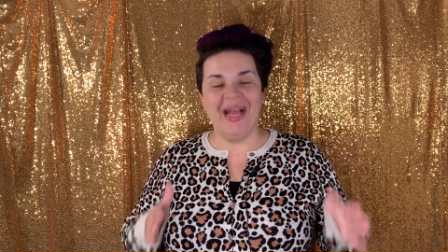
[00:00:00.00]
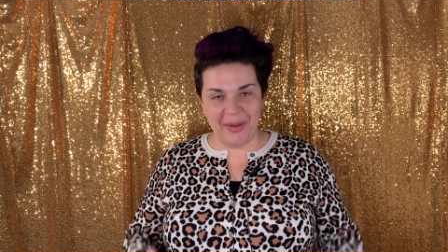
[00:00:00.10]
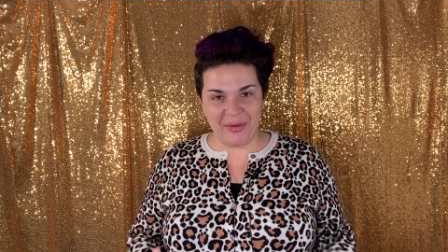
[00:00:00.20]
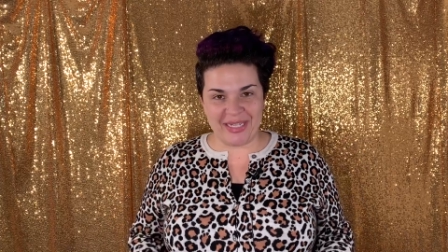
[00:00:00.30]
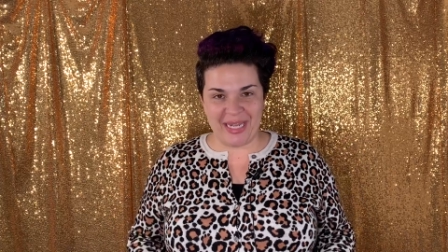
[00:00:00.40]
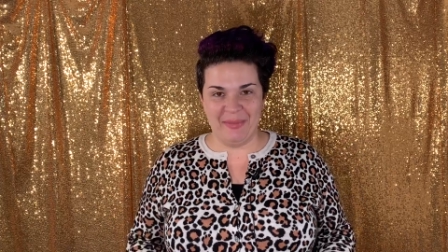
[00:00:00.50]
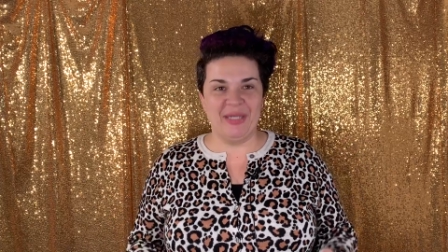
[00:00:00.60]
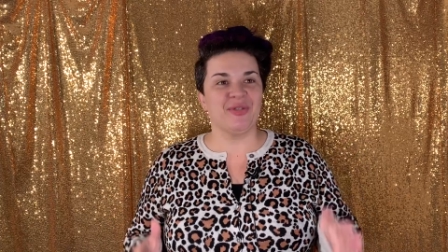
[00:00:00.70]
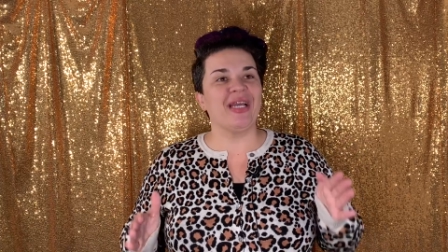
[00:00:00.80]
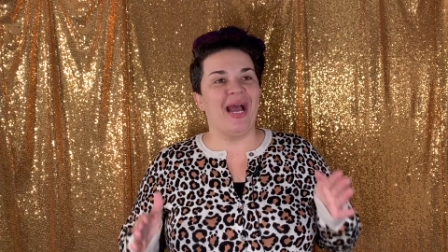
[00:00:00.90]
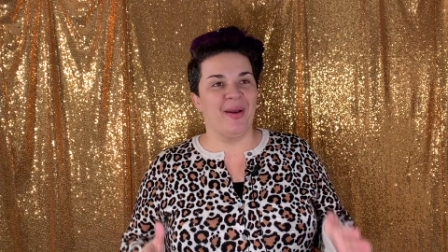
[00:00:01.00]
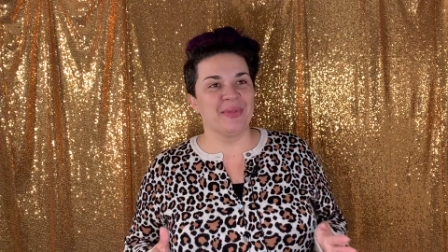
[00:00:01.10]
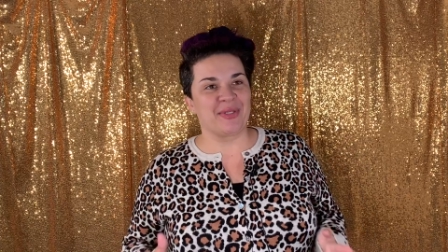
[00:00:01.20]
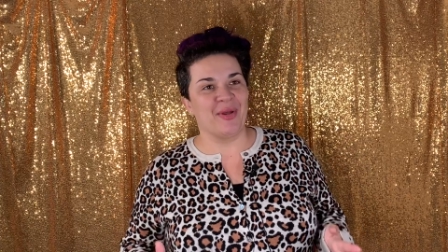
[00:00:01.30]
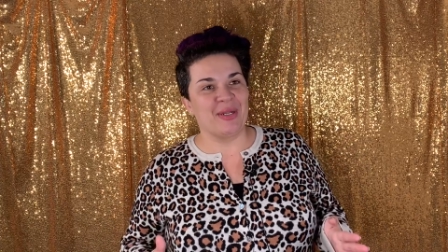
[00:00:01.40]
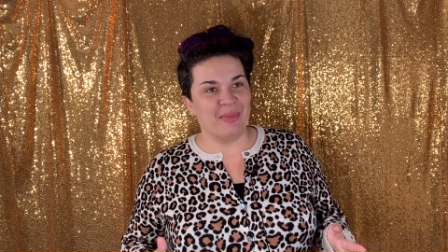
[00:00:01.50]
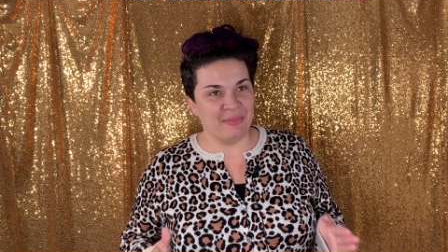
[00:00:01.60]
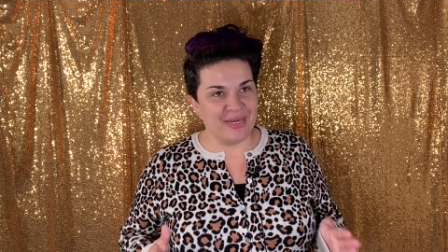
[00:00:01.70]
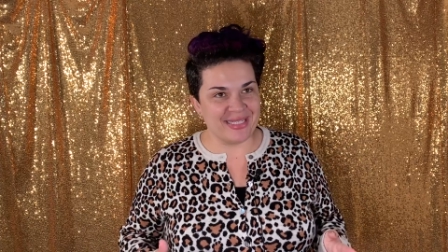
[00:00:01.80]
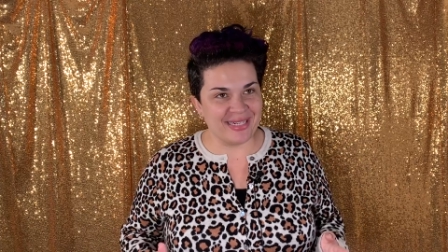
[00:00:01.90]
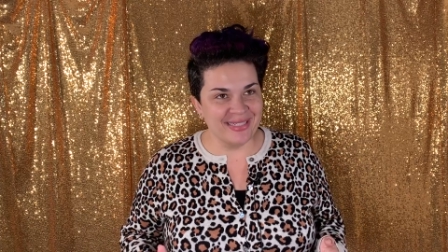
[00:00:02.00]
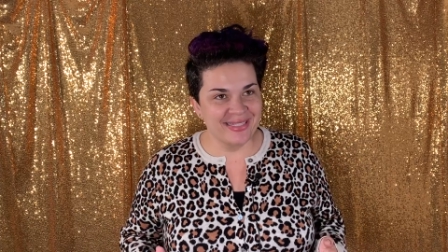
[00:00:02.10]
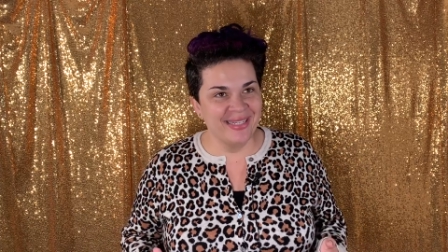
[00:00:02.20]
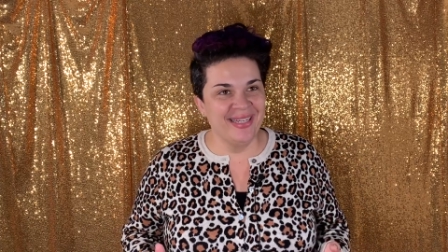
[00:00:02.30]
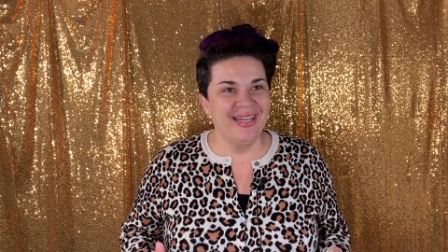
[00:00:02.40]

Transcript: Hillcrest Elementary. I almost called him the president.